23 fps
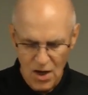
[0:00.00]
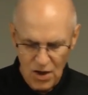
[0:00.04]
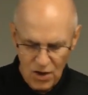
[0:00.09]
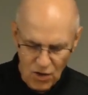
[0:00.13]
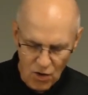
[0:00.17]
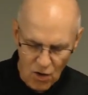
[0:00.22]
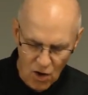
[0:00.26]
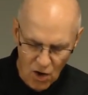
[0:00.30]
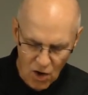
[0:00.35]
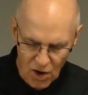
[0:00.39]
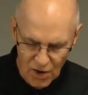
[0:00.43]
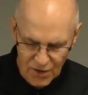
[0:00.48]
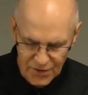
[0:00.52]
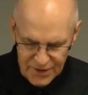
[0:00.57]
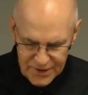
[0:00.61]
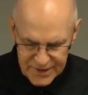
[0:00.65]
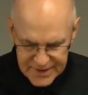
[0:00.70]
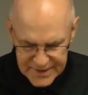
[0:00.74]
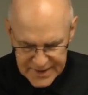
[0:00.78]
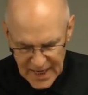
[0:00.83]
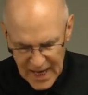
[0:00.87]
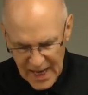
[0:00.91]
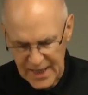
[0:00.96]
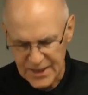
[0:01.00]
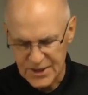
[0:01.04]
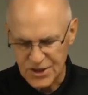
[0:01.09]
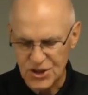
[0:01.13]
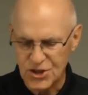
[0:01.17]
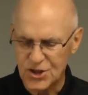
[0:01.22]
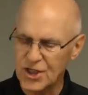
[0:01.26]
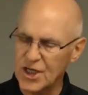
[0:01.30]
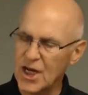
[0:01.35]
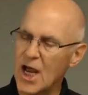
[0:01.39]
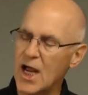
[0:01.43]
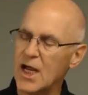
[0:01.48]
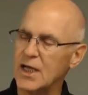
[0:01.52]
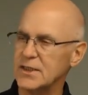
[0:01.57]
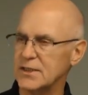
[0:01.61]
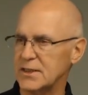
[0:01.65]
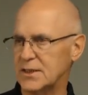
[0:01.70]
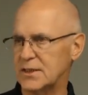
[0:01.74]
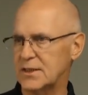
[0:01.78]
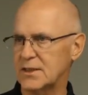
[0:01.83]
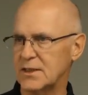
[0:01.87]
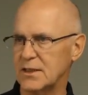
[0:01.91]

called a Sadshyant.